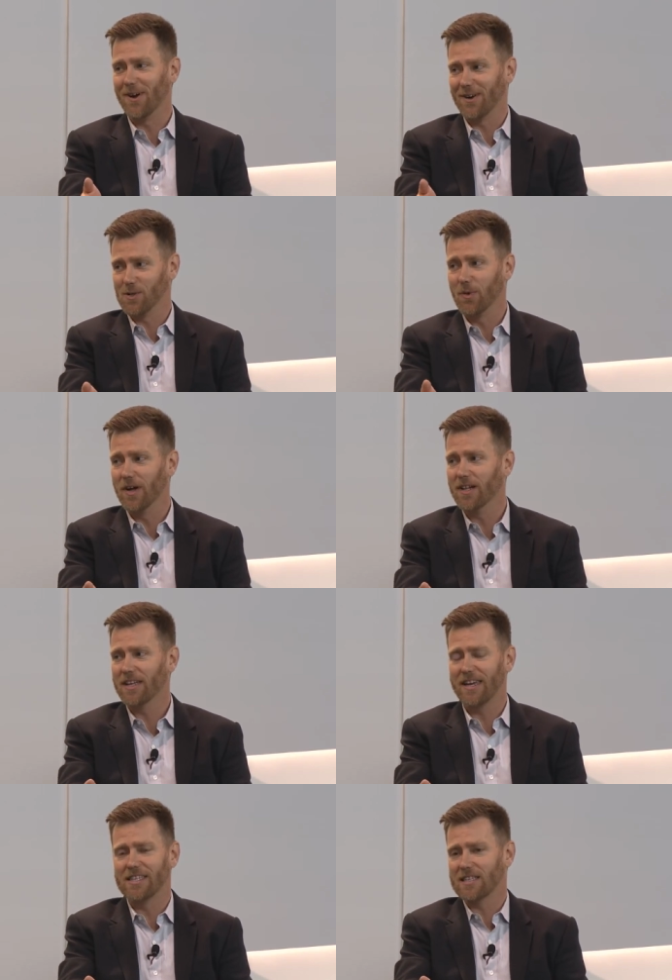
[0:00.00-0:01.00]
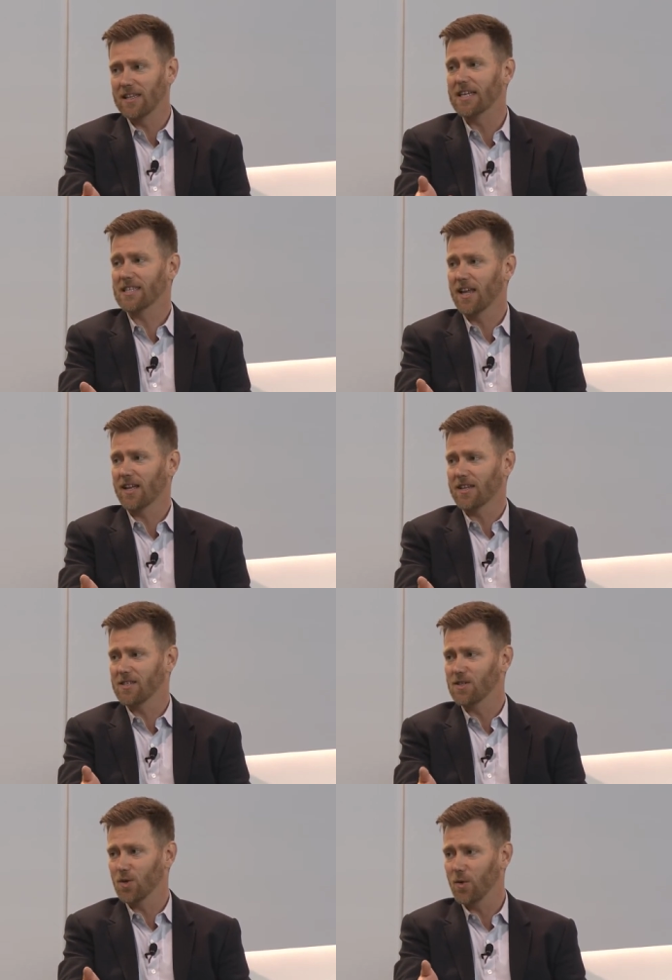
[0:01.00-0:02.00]
are as well, and it's less likely
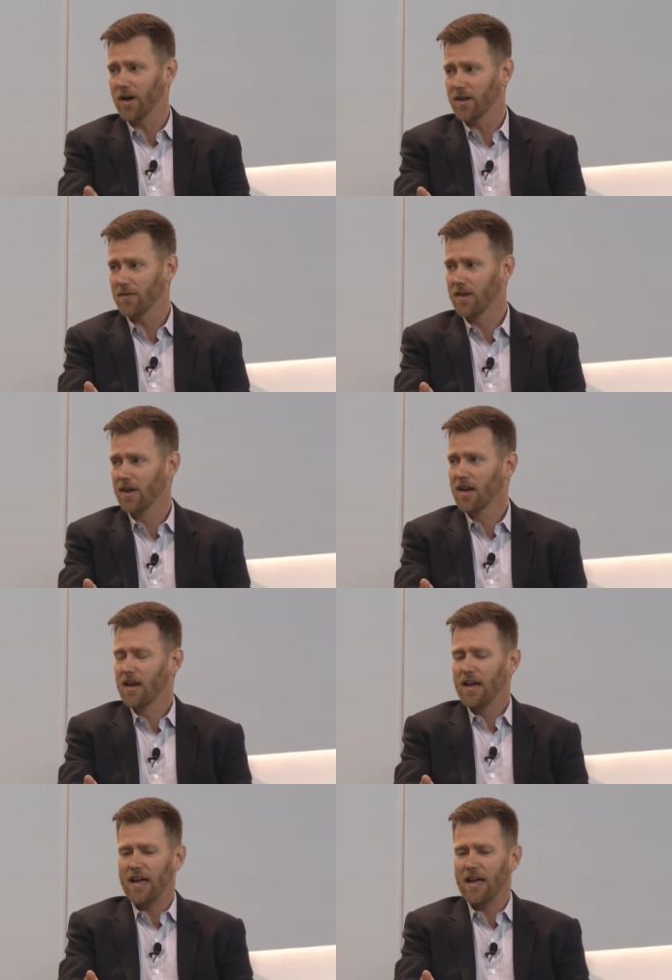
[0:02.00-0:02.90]
to do well. Yeah.